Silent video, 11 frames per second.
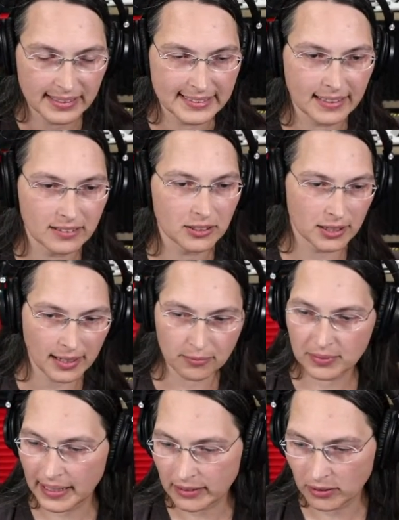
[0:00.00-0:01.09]
take a look at
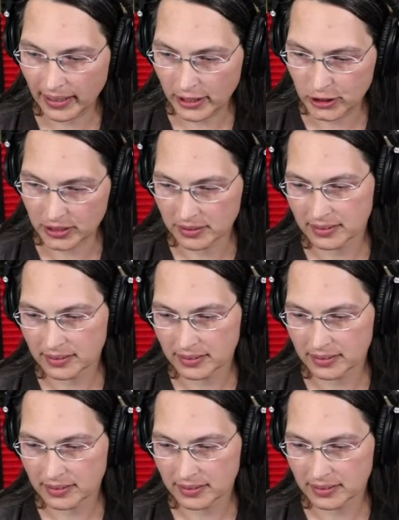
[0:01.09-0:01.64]
that location.